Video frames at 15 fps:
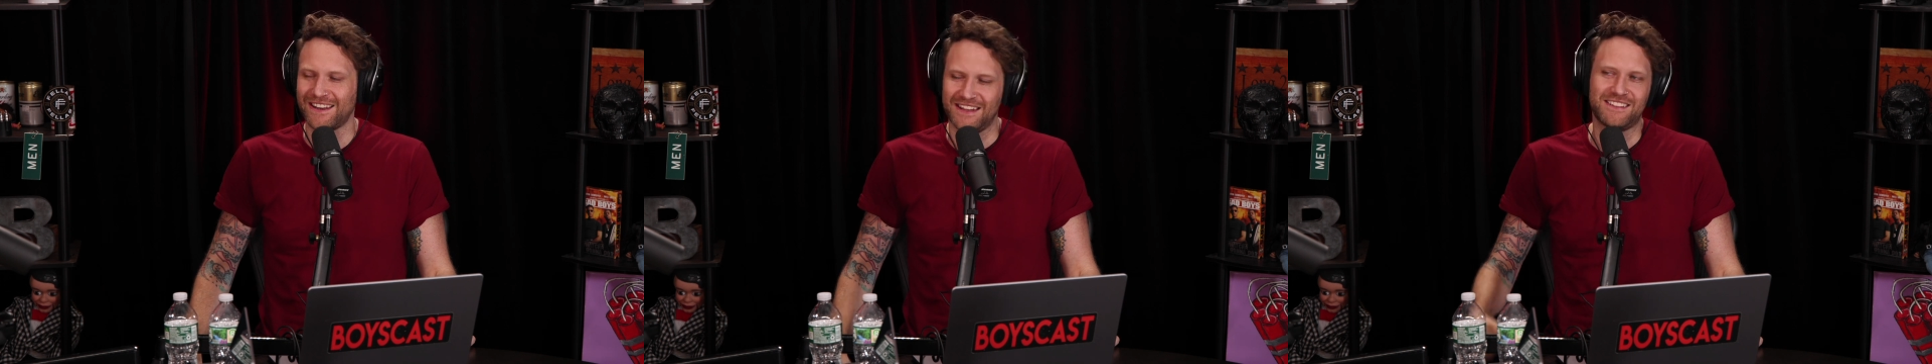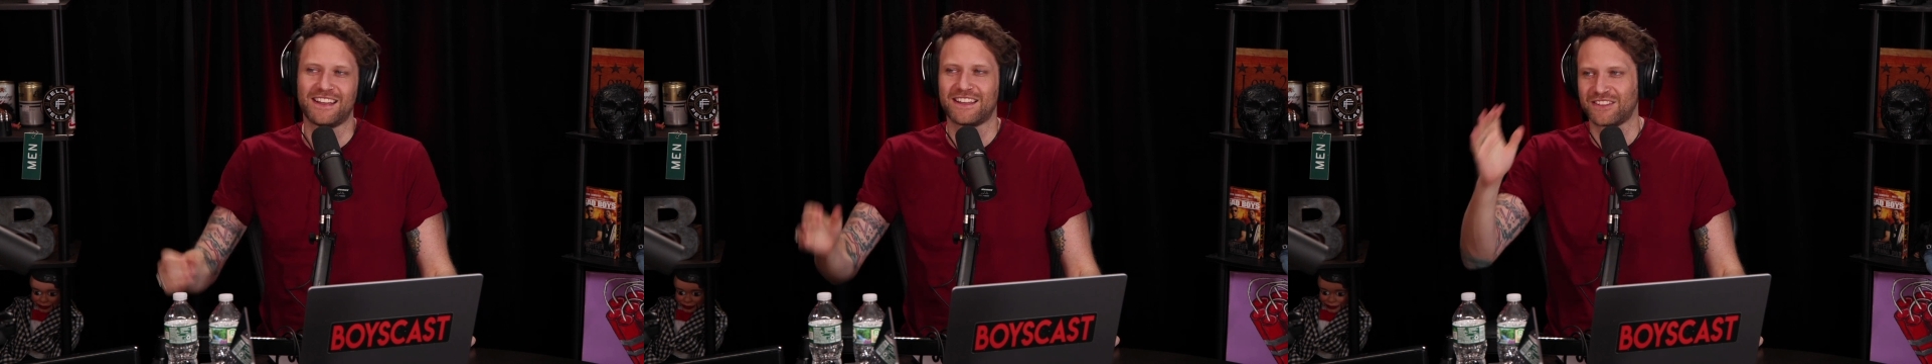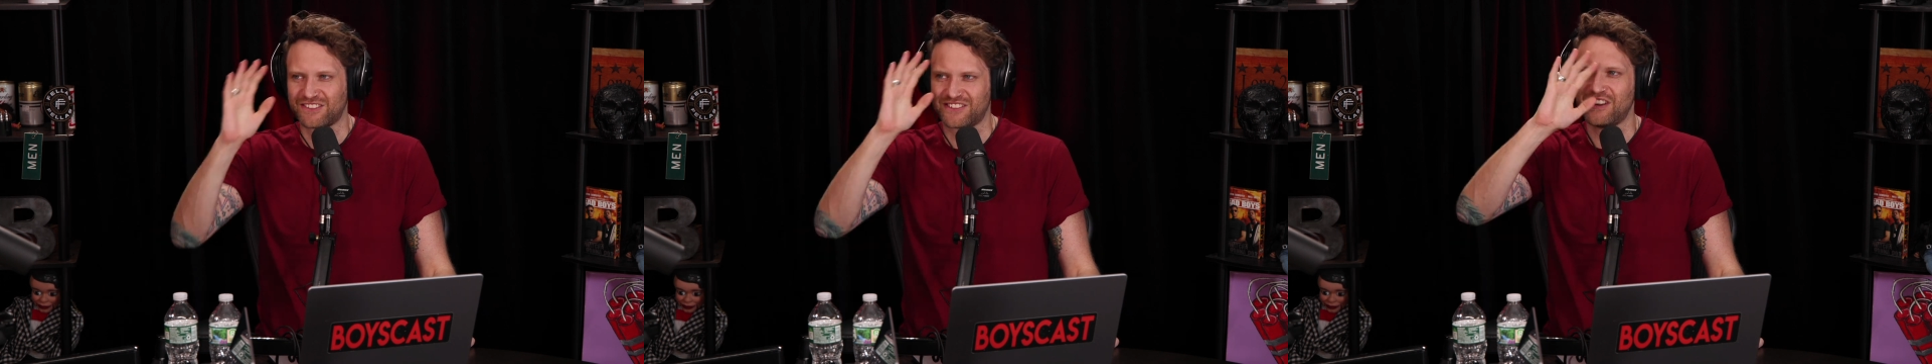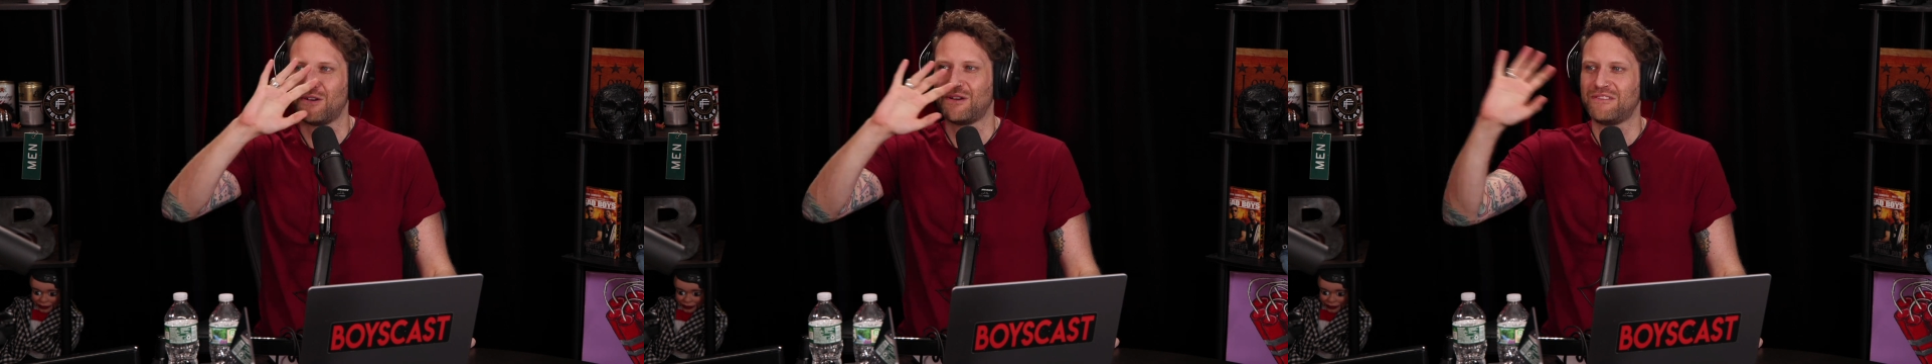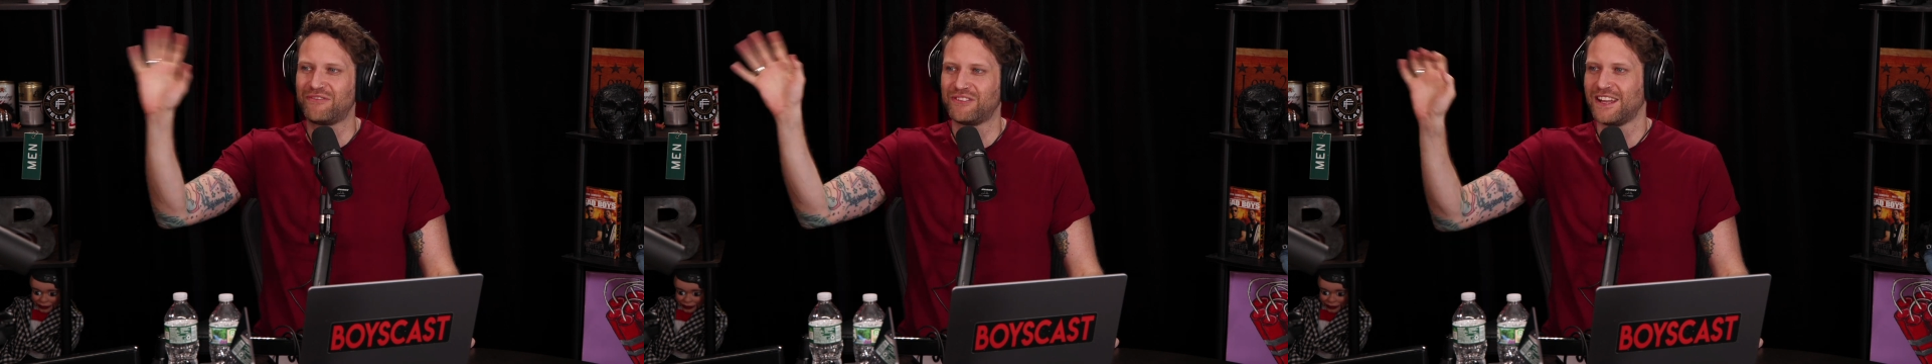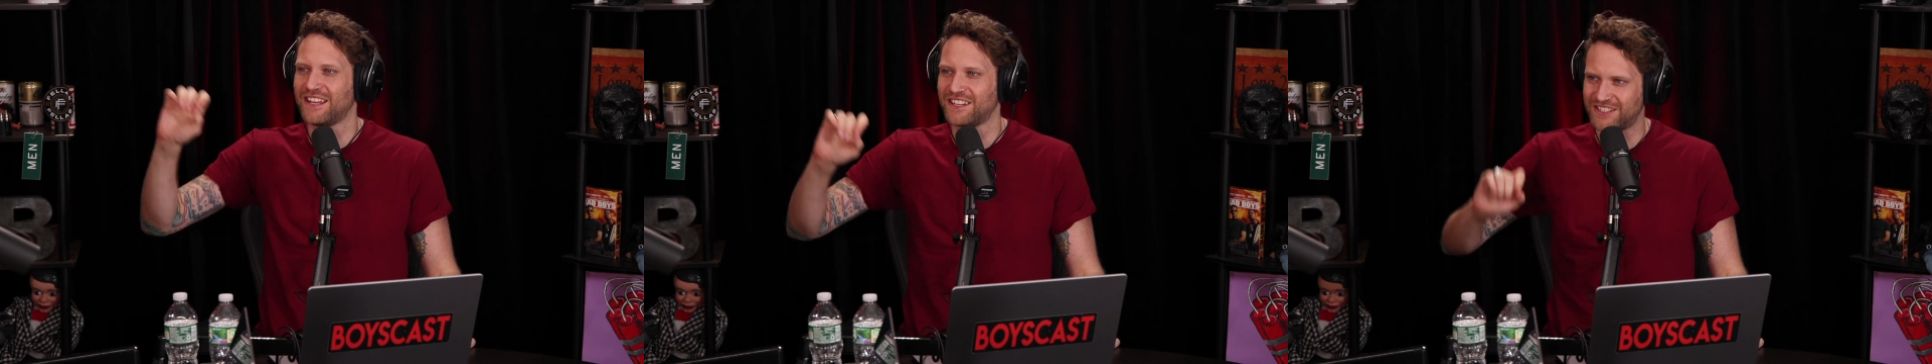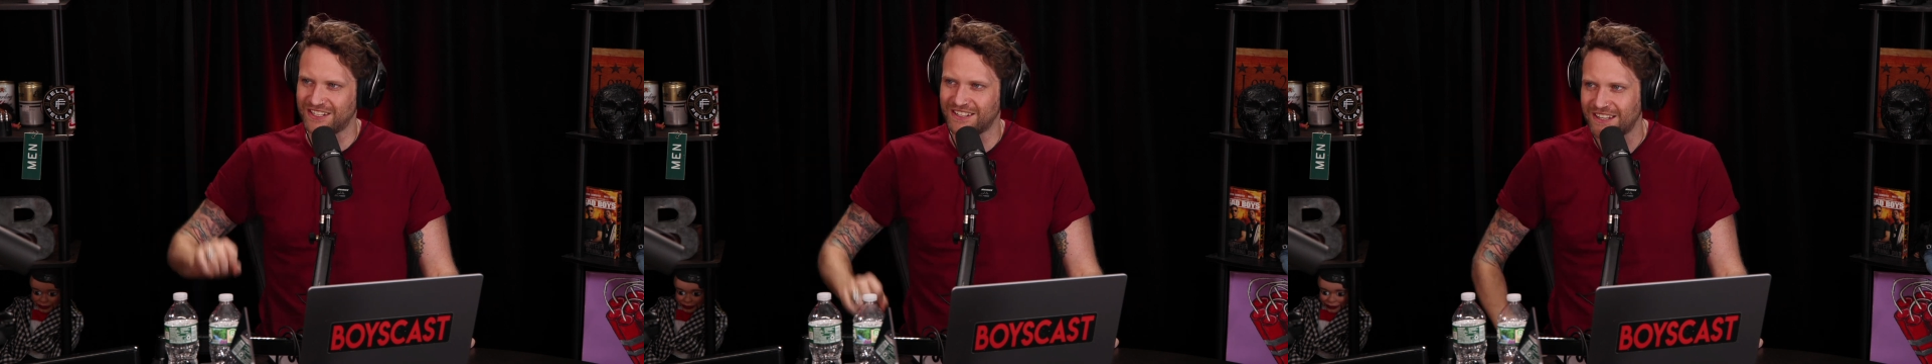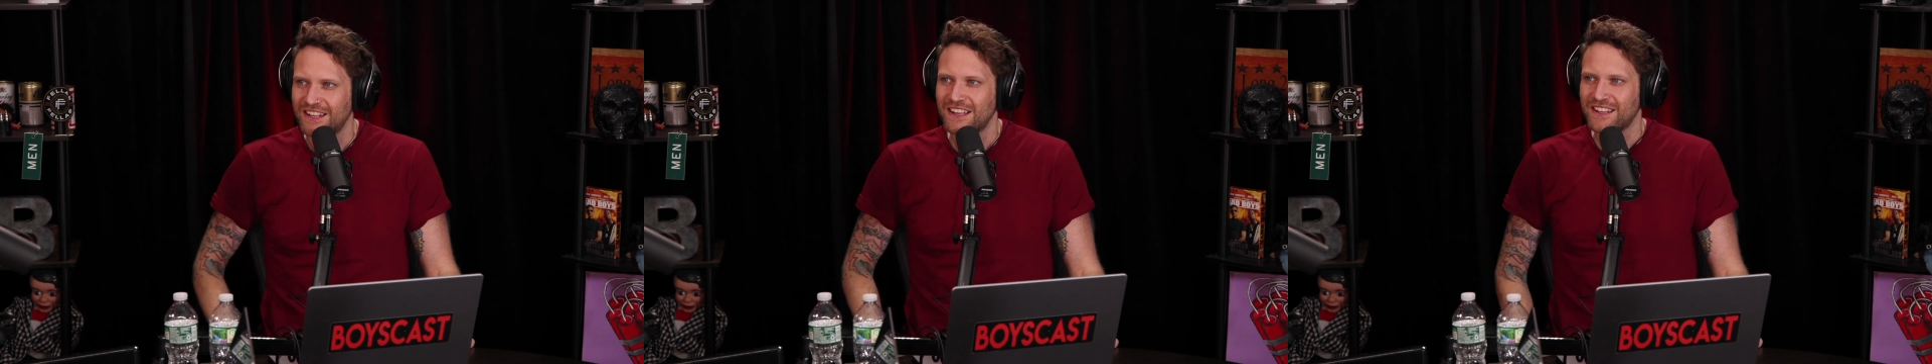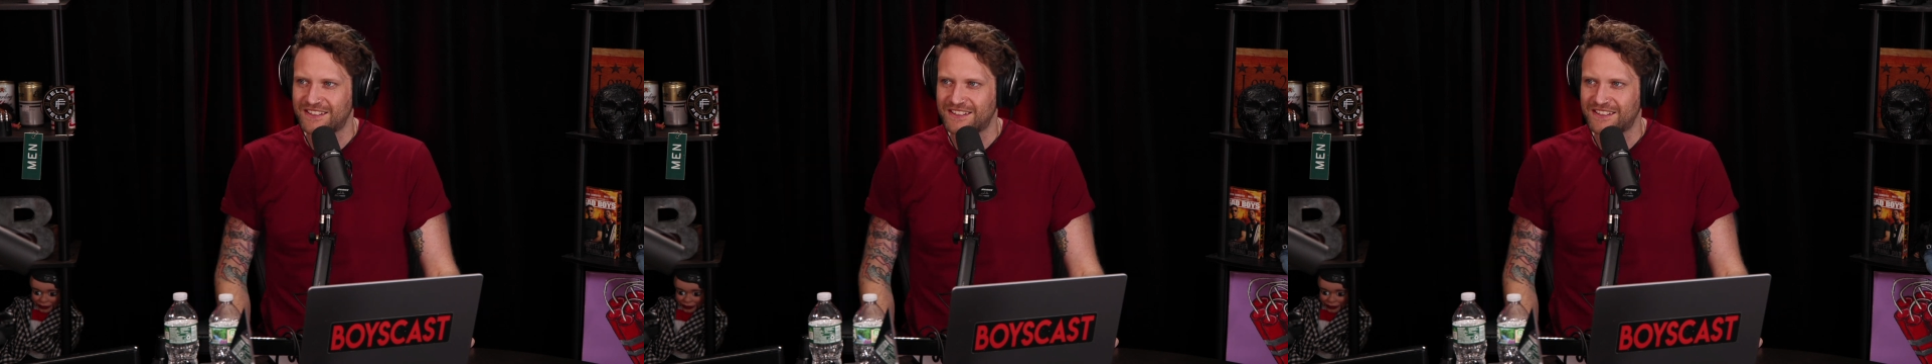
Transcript: and it's like there's no inflation.